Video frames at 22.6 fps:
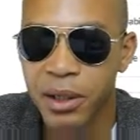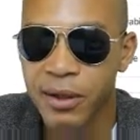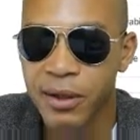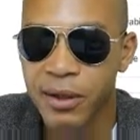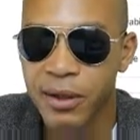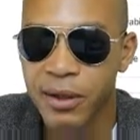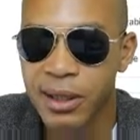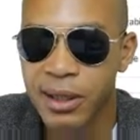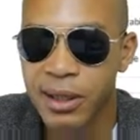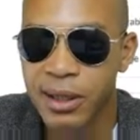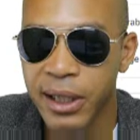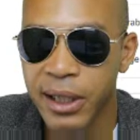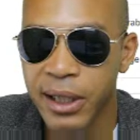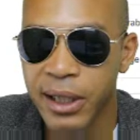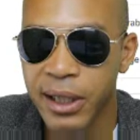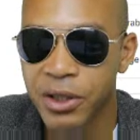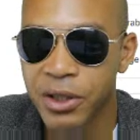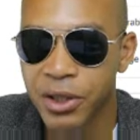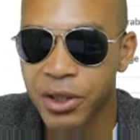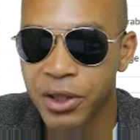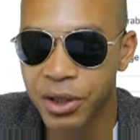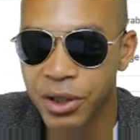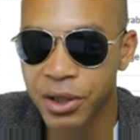and
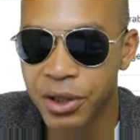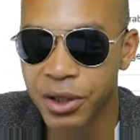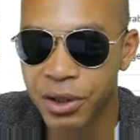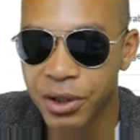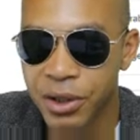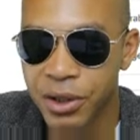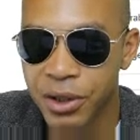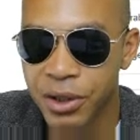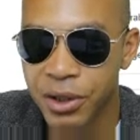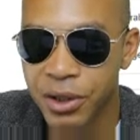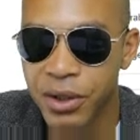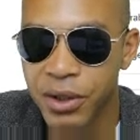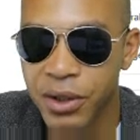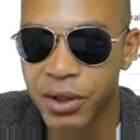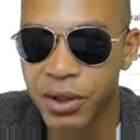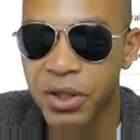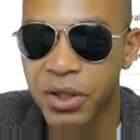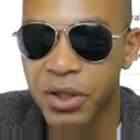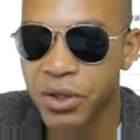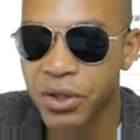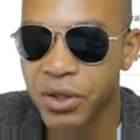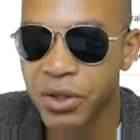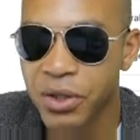real quick,
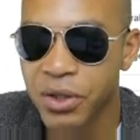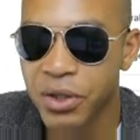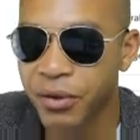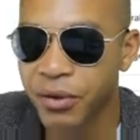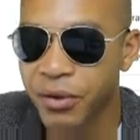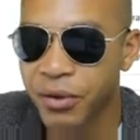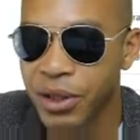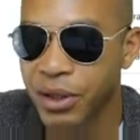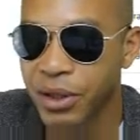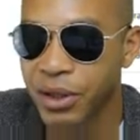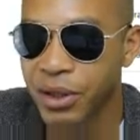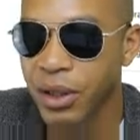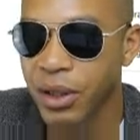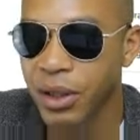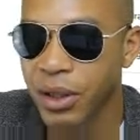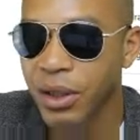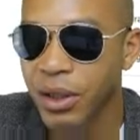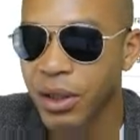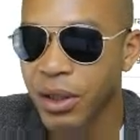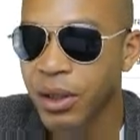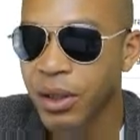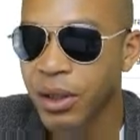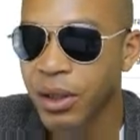the search on that is
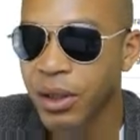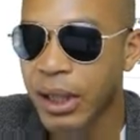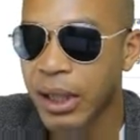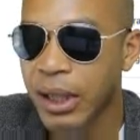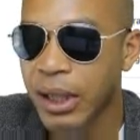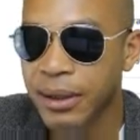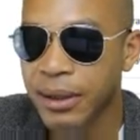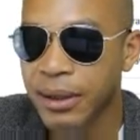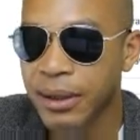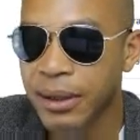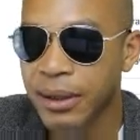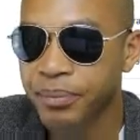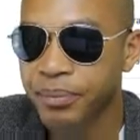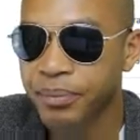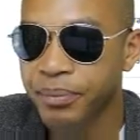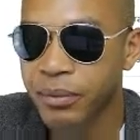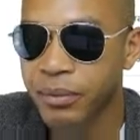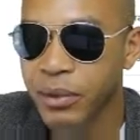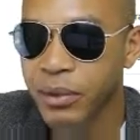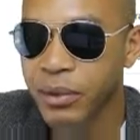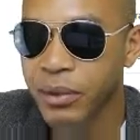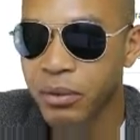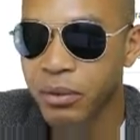100 people to
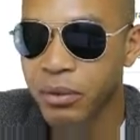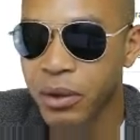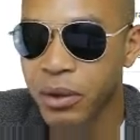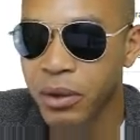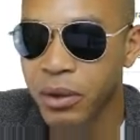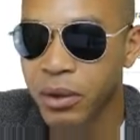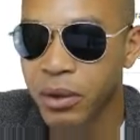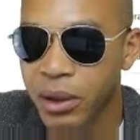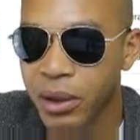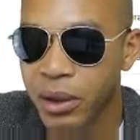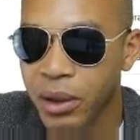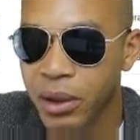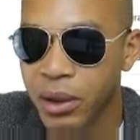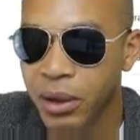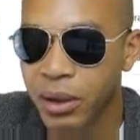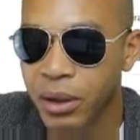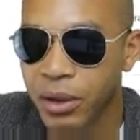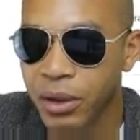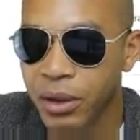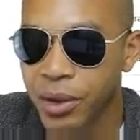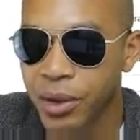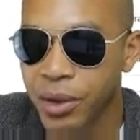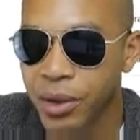1,000
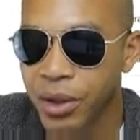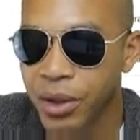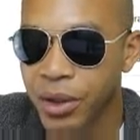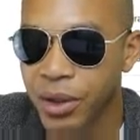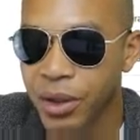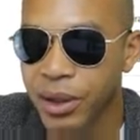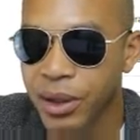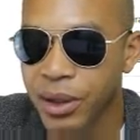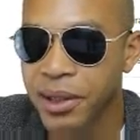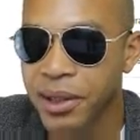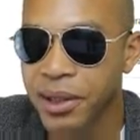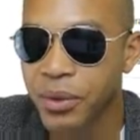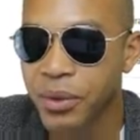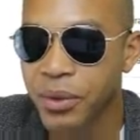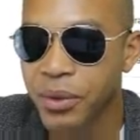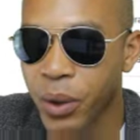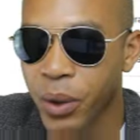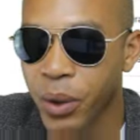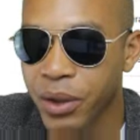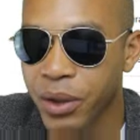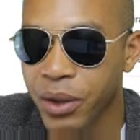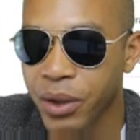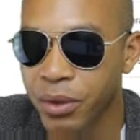people. The bid
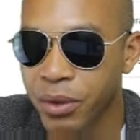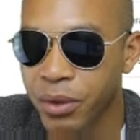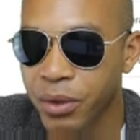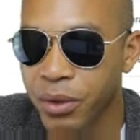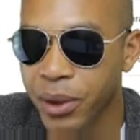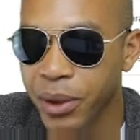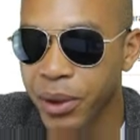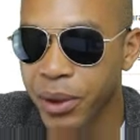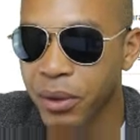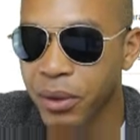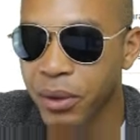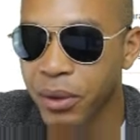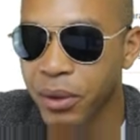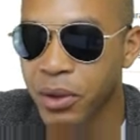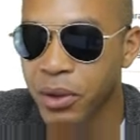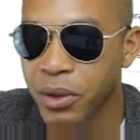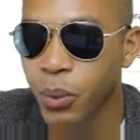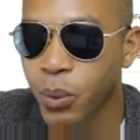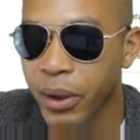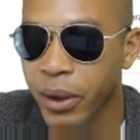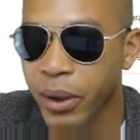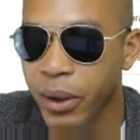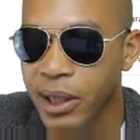on that is,
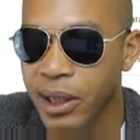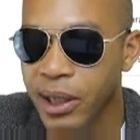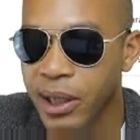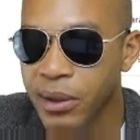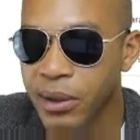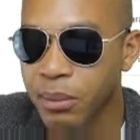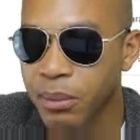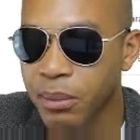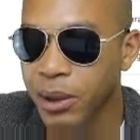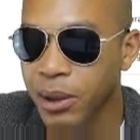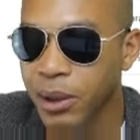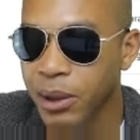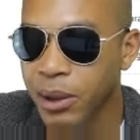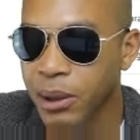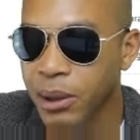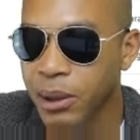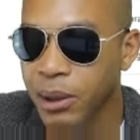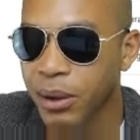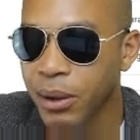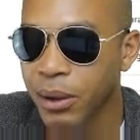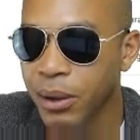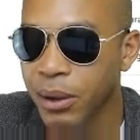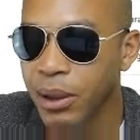
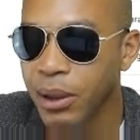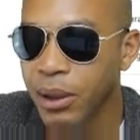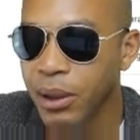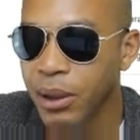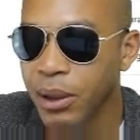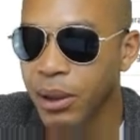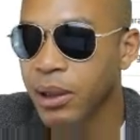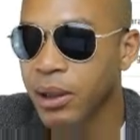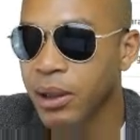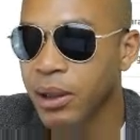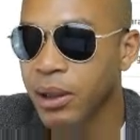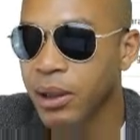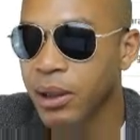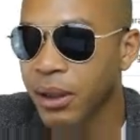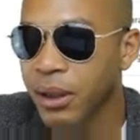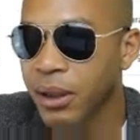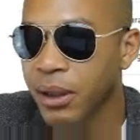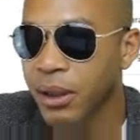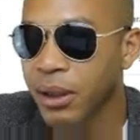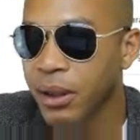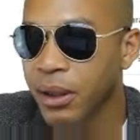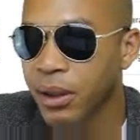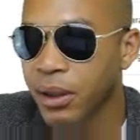the bid is only
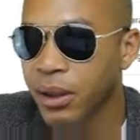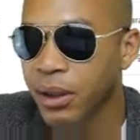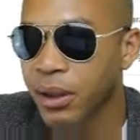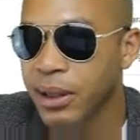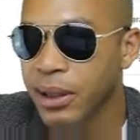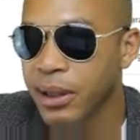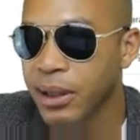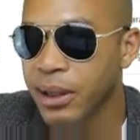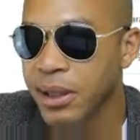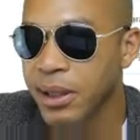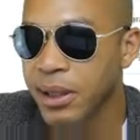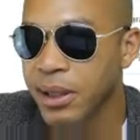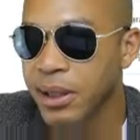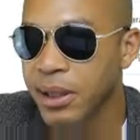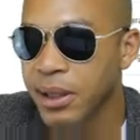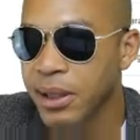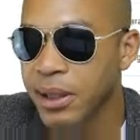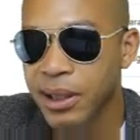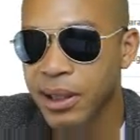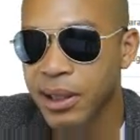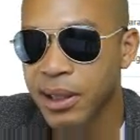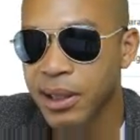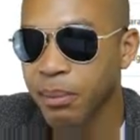for
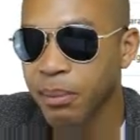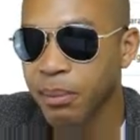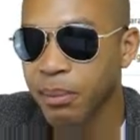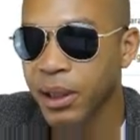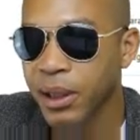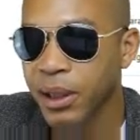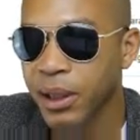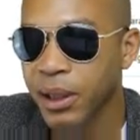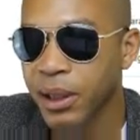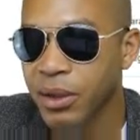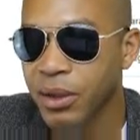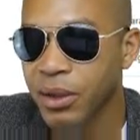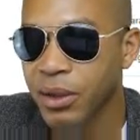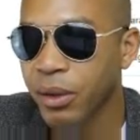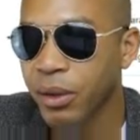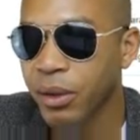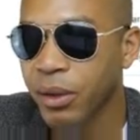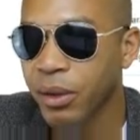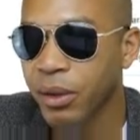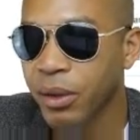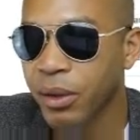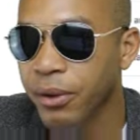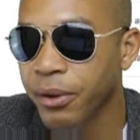AdWords,
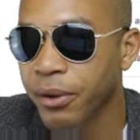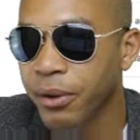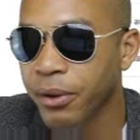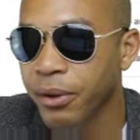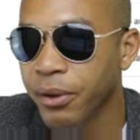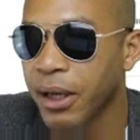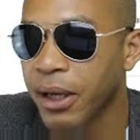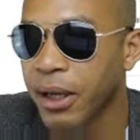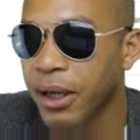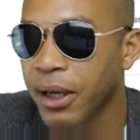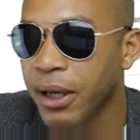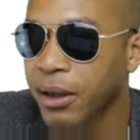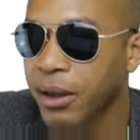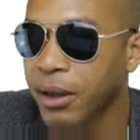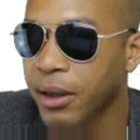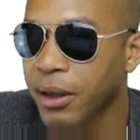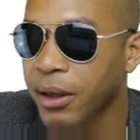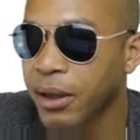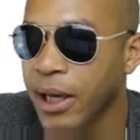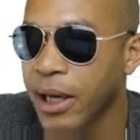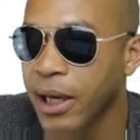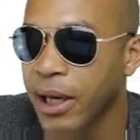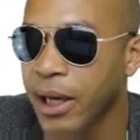$8.06.
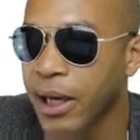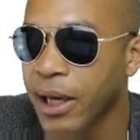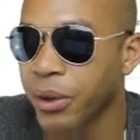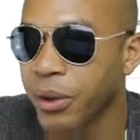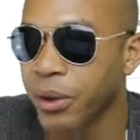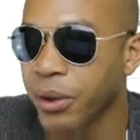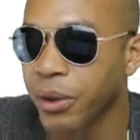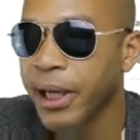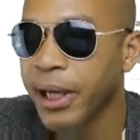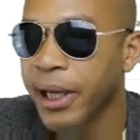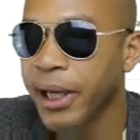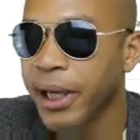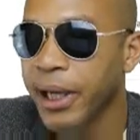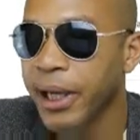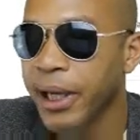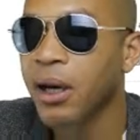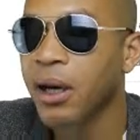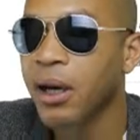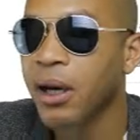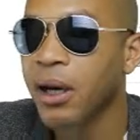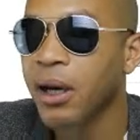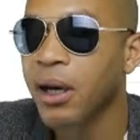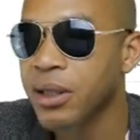We'll talk about
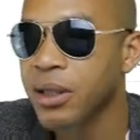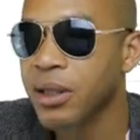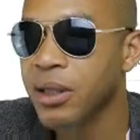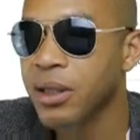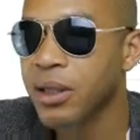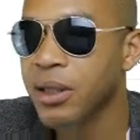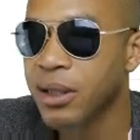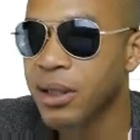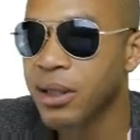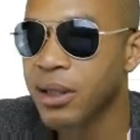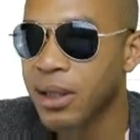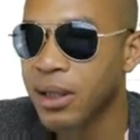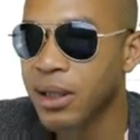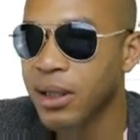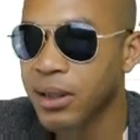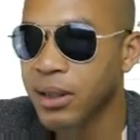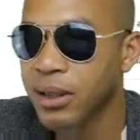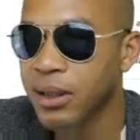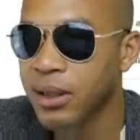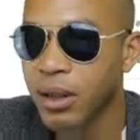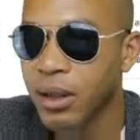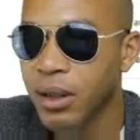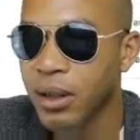that bid
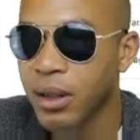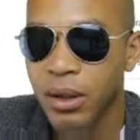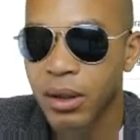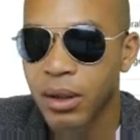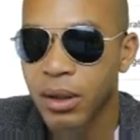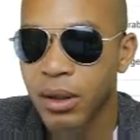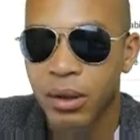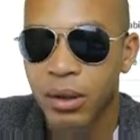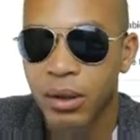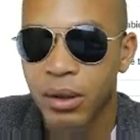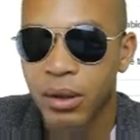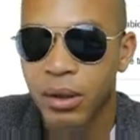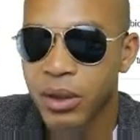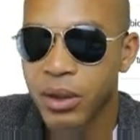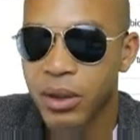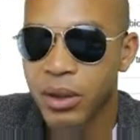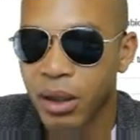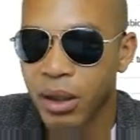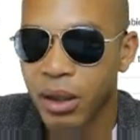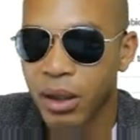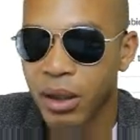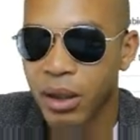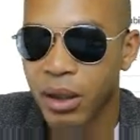AdWords stuff
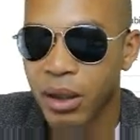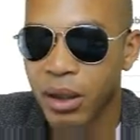later.